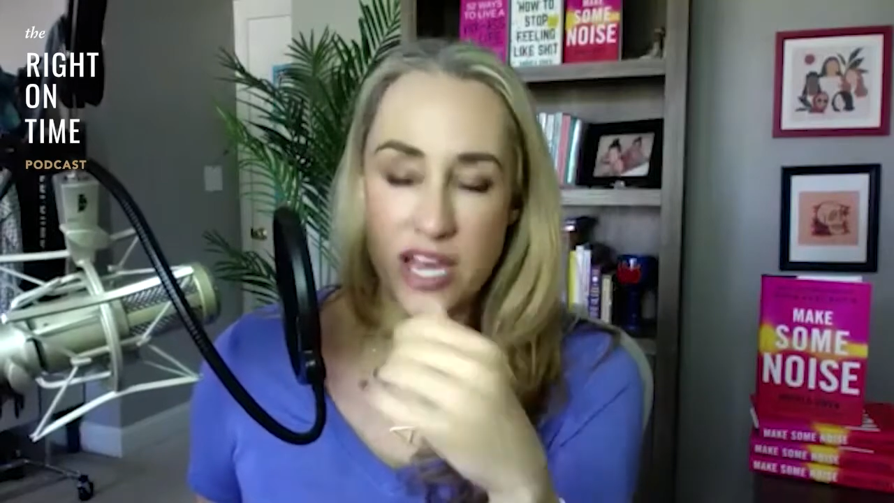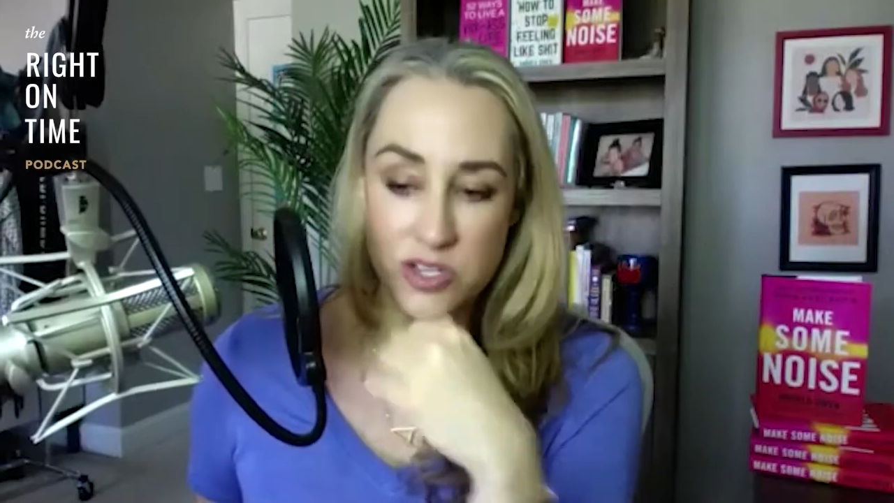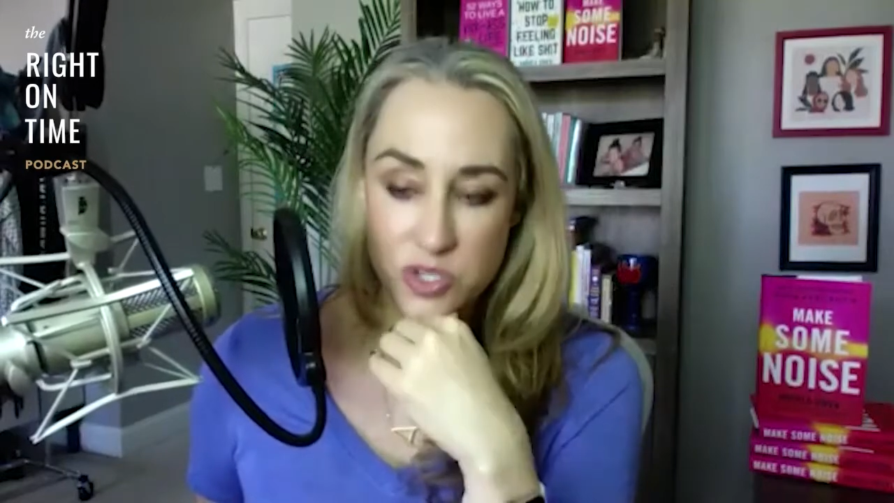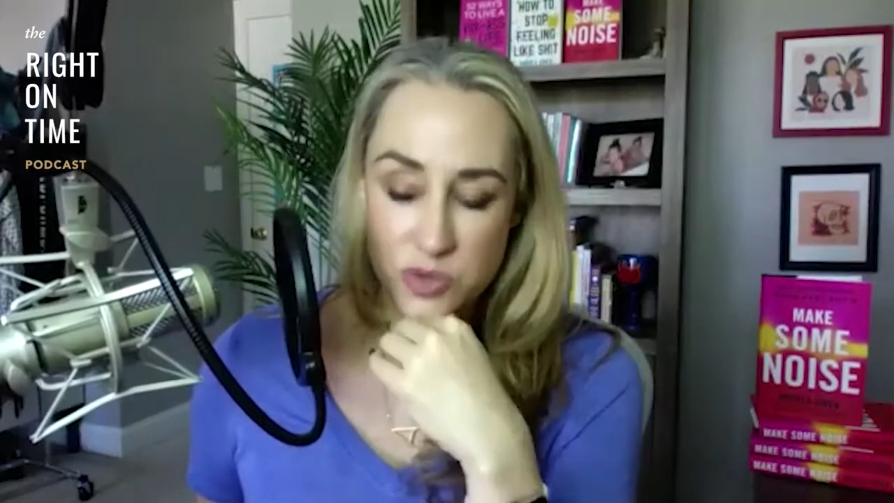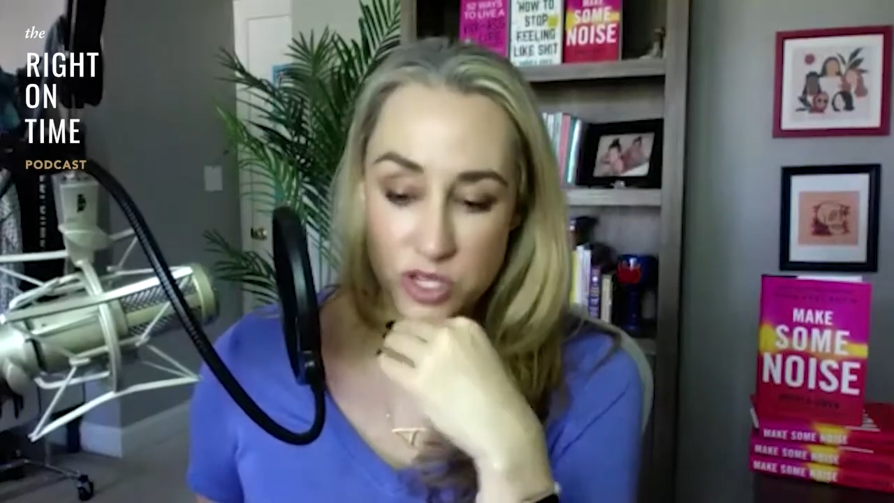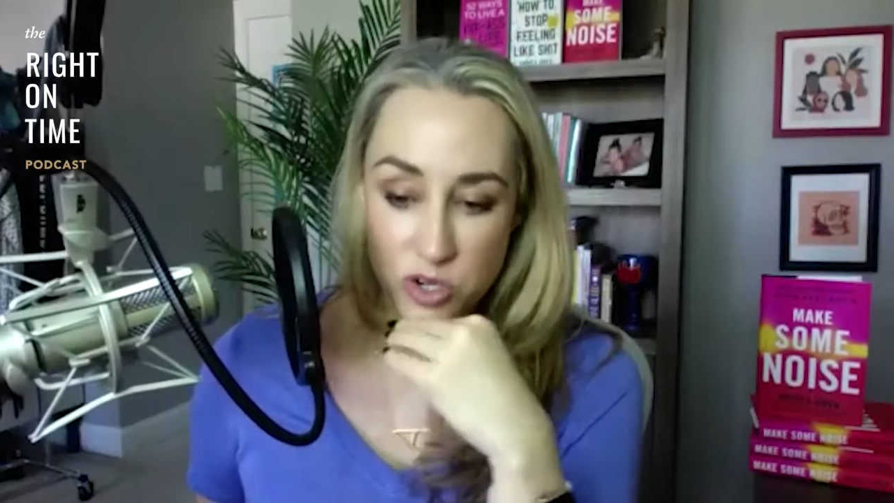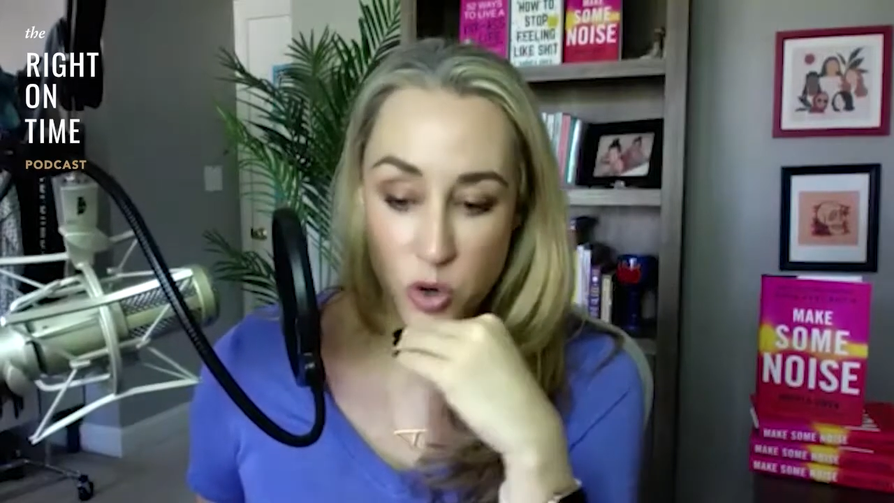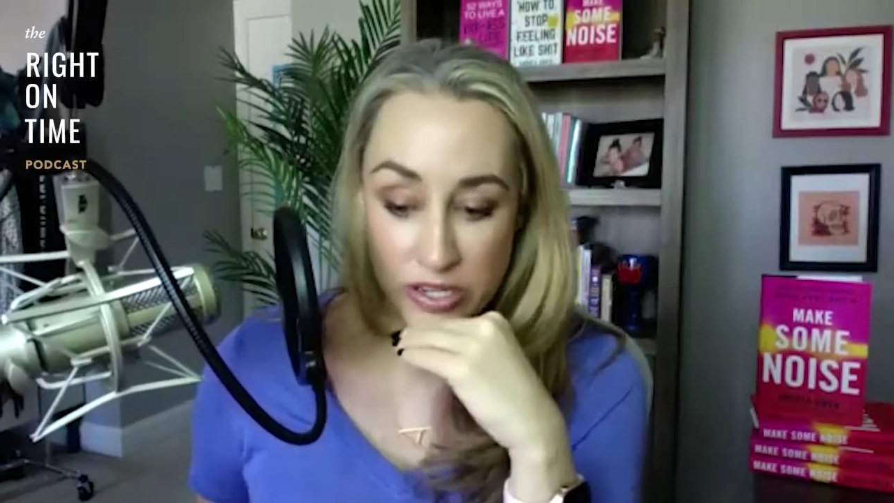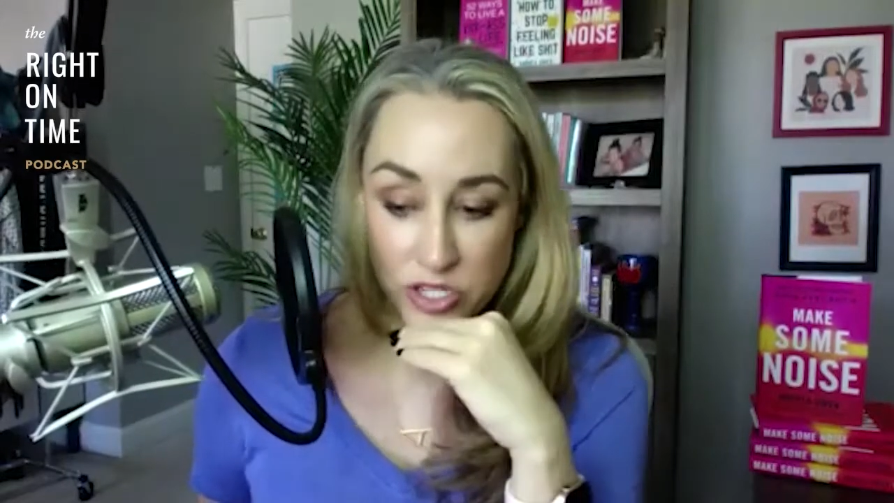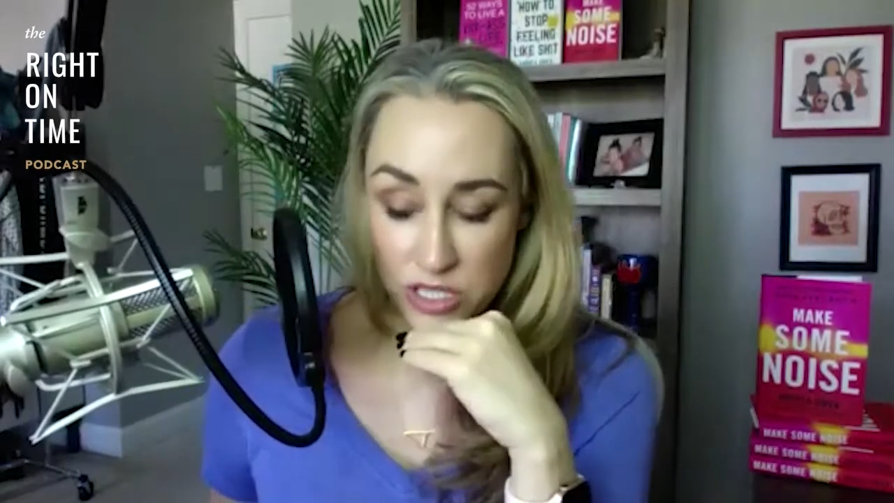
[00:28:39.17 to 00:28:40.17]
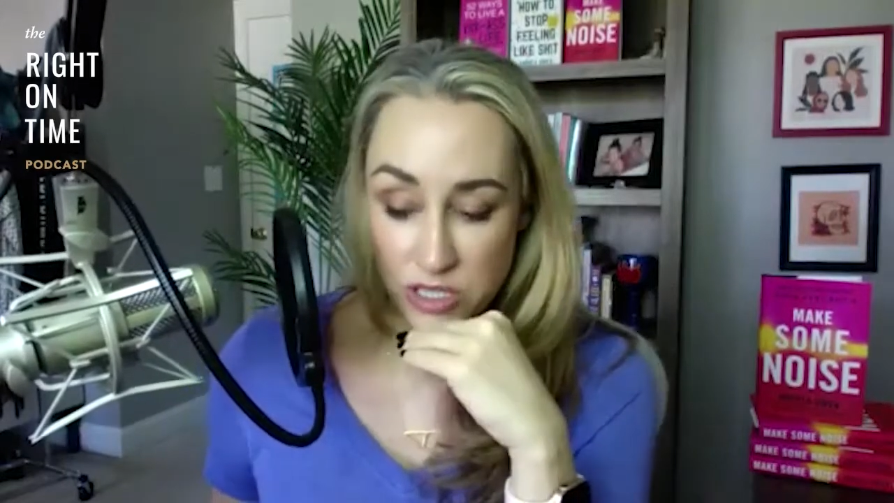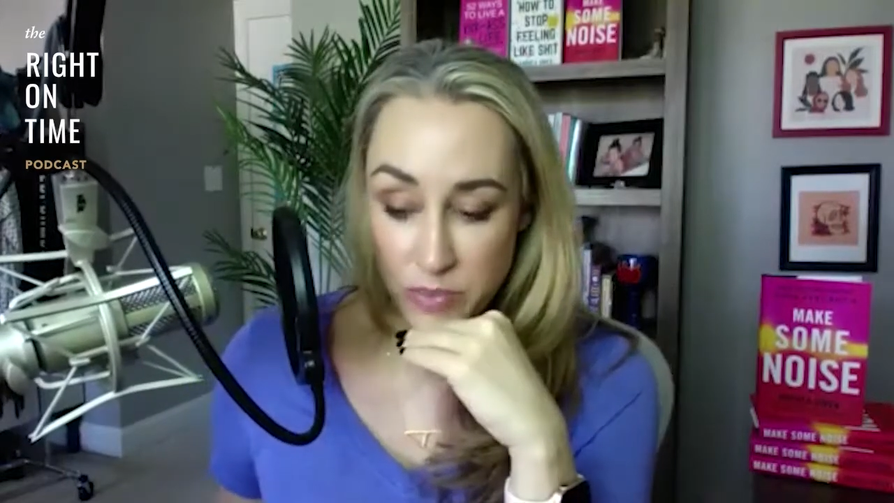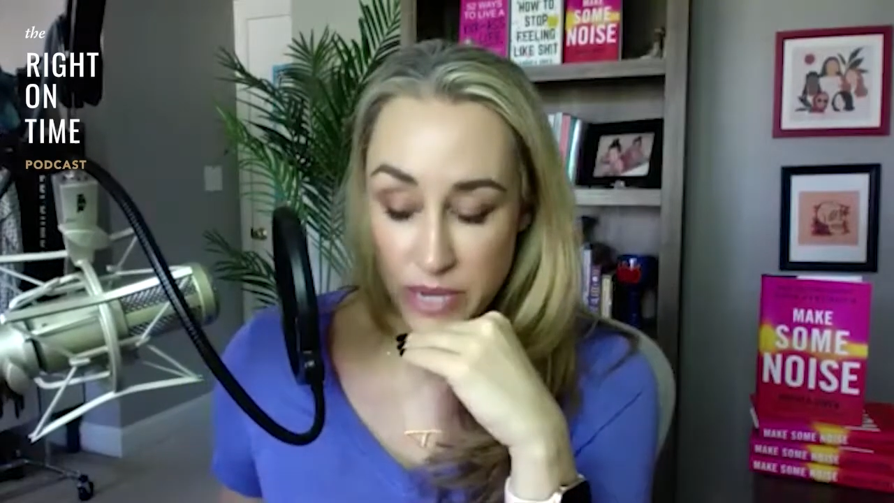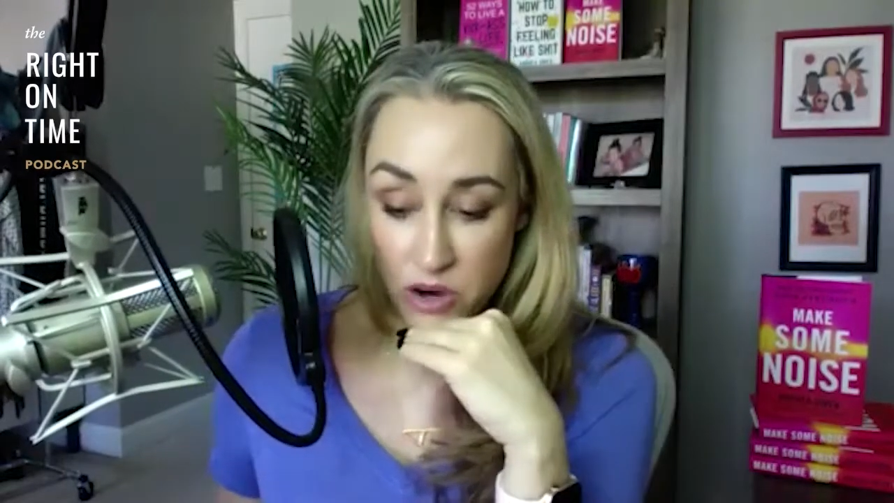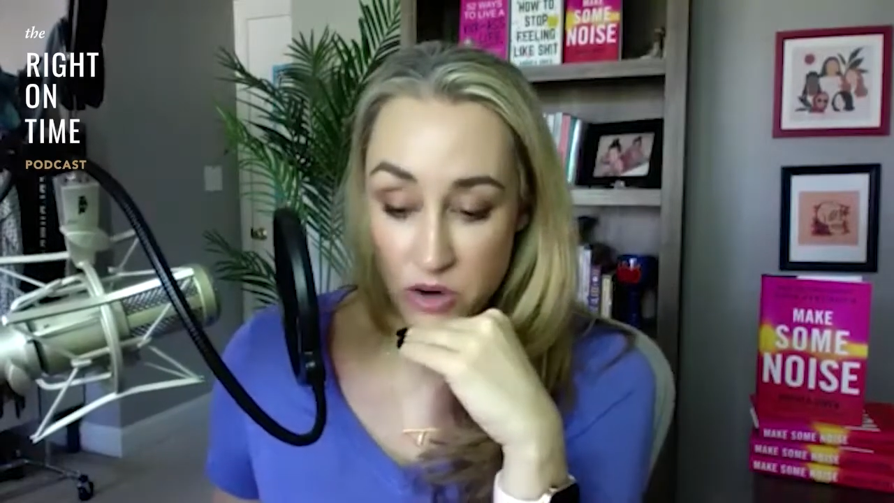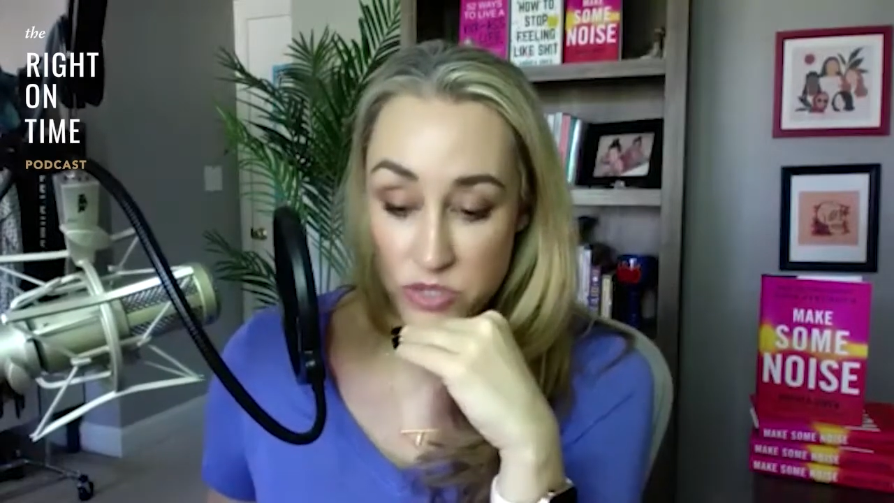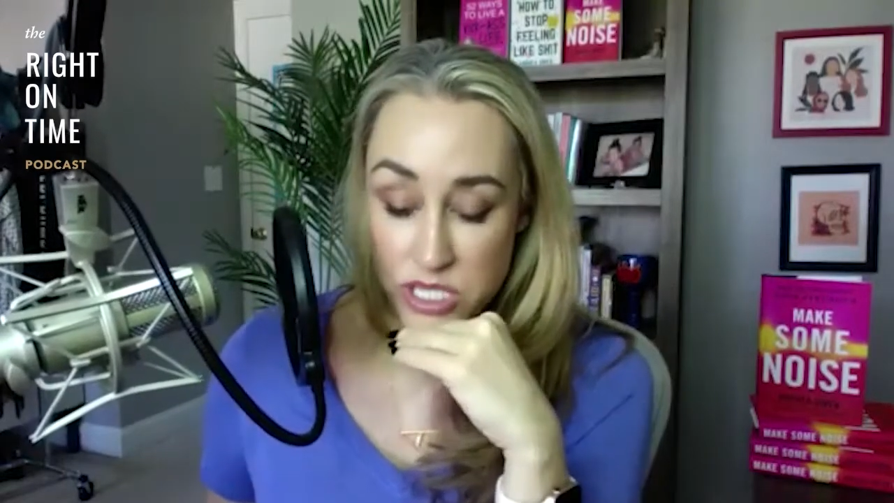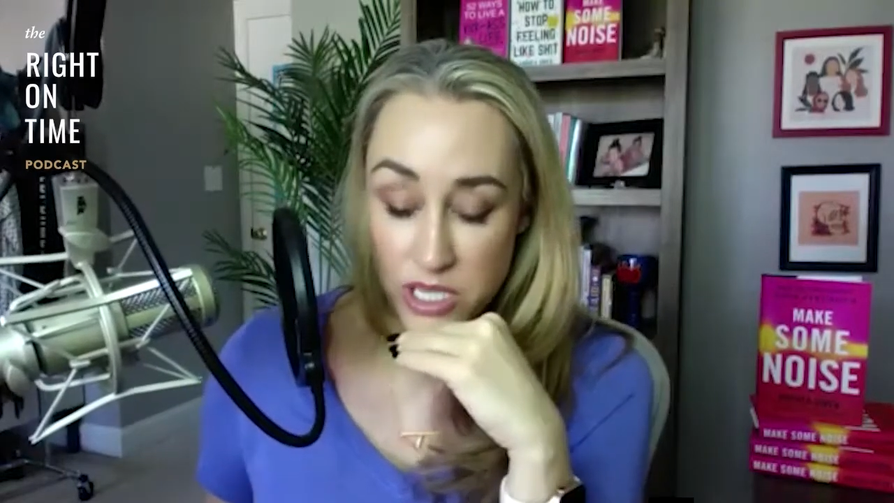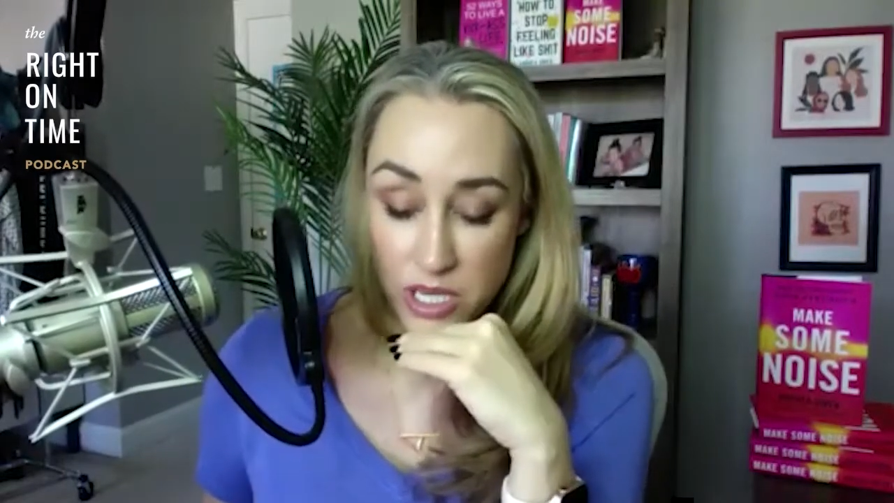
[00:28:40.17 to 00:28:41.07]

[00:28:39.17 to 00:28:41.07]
answering your question about